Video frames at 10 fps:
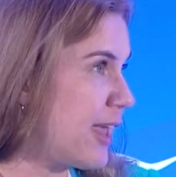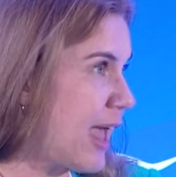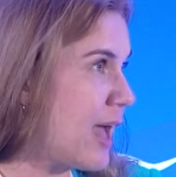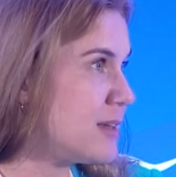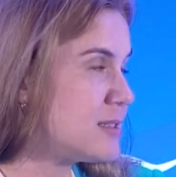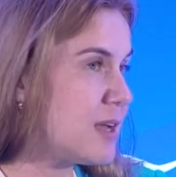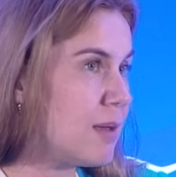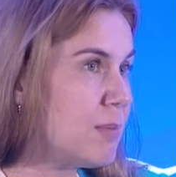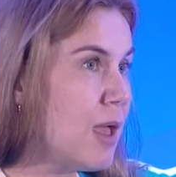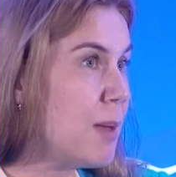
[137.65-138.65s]
can't
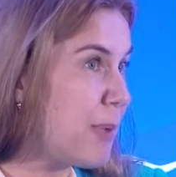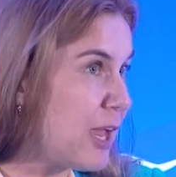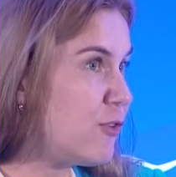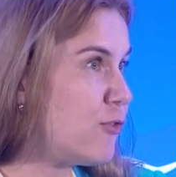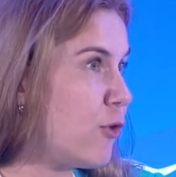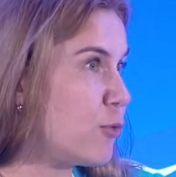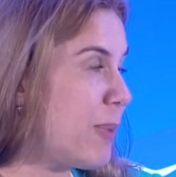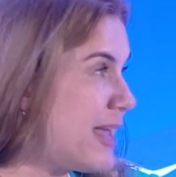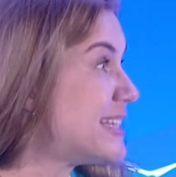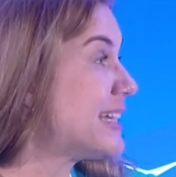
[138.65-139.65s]
pay for
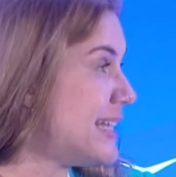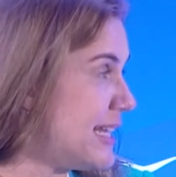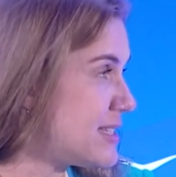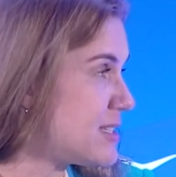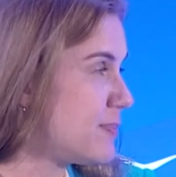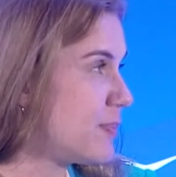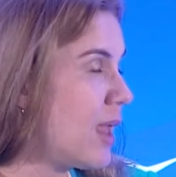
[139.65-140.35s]
basic needs.